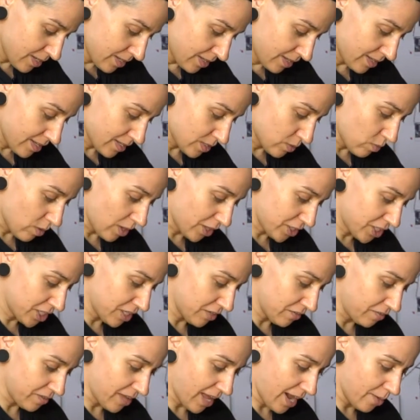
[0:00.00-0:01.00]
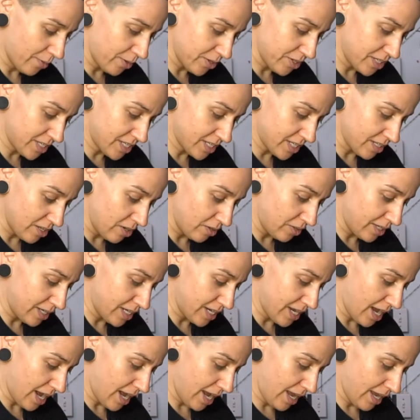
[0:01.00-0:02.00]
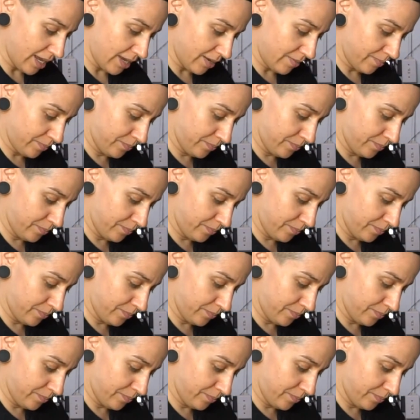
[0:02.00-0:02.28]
Let's watch the flowers slowly die.